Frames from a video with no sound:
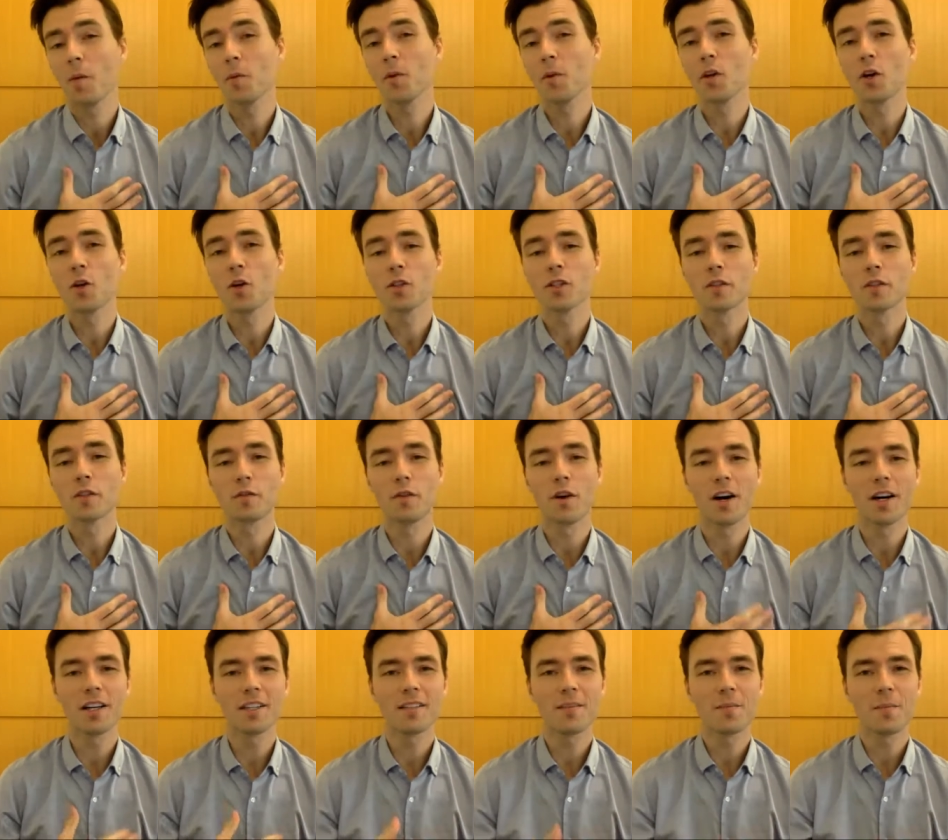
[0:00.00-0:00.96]
I'm your host,
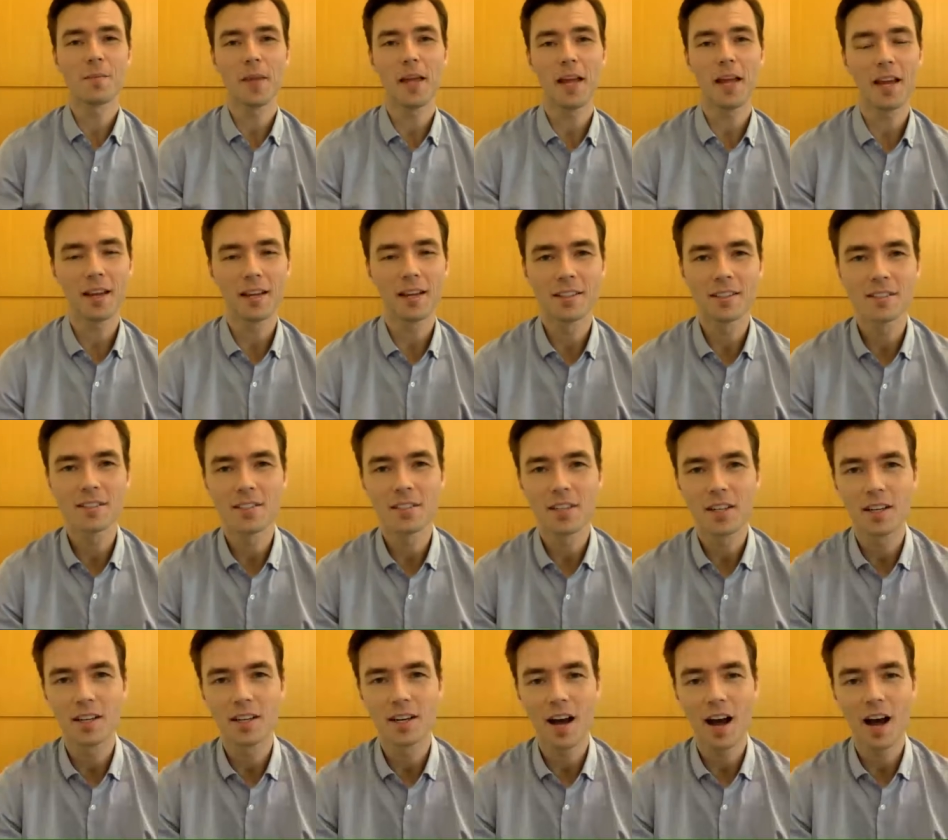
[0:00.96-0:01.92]
Stefan, and
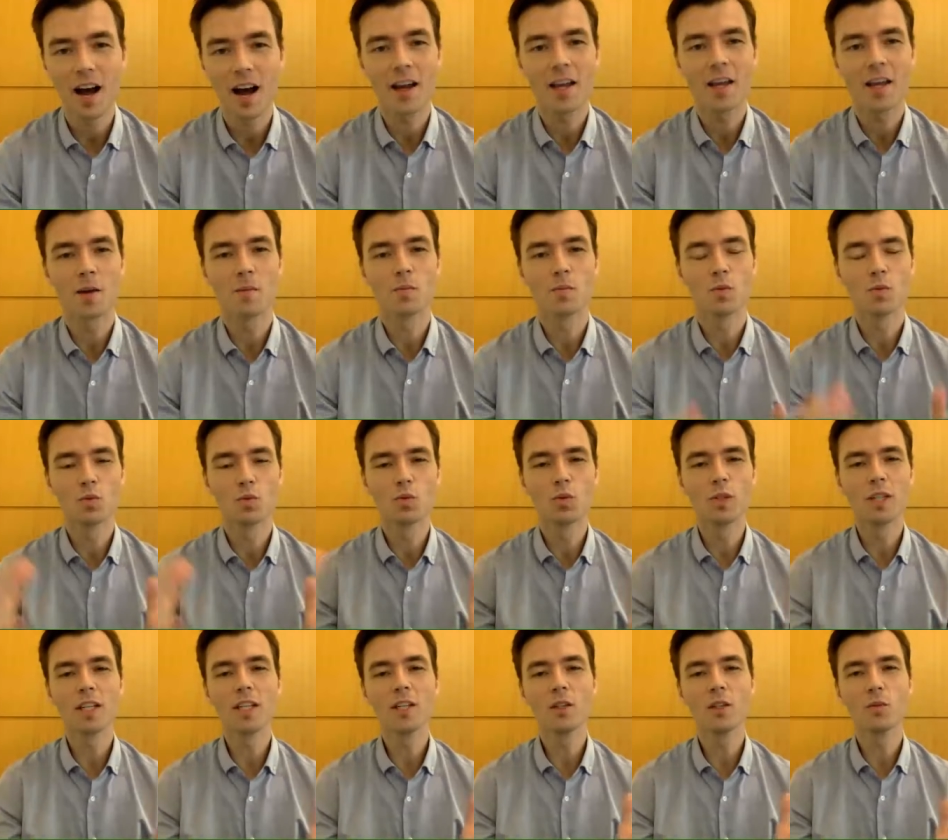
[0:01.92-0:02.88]
I am
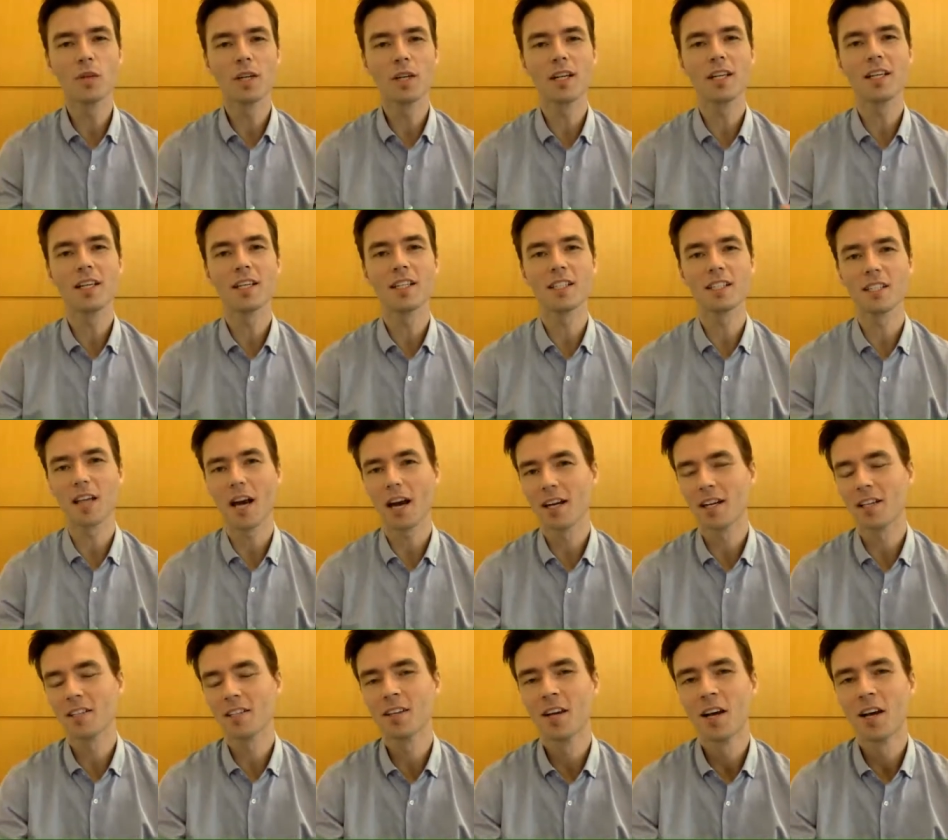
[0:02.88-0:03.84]
really
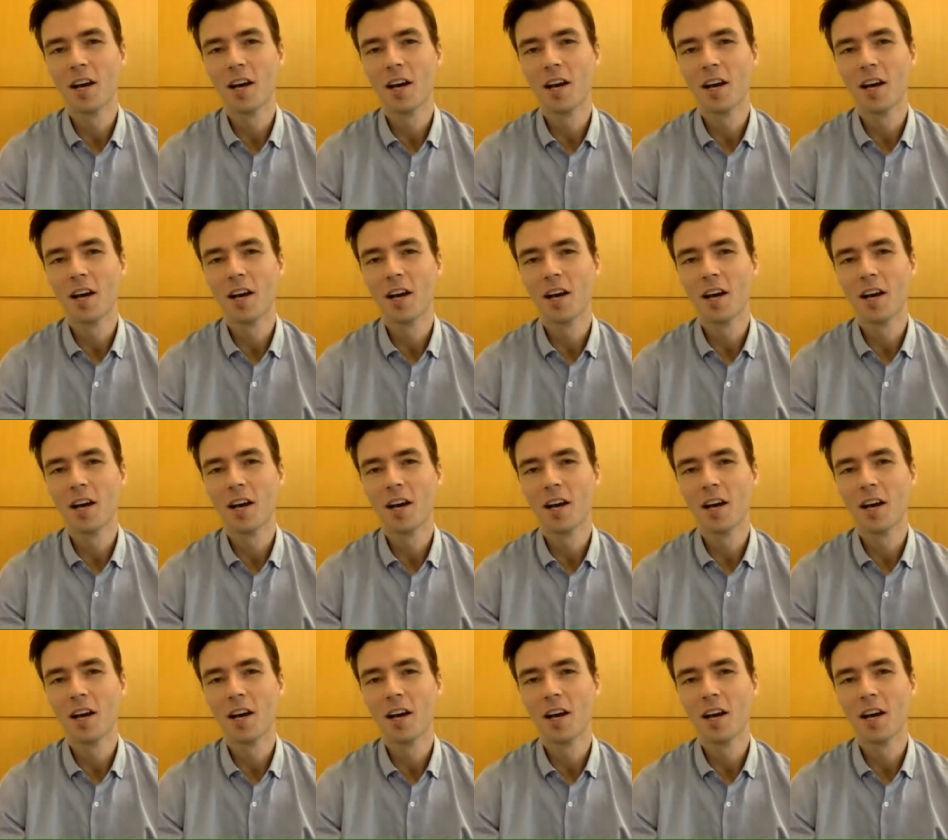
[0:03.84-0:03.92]
excited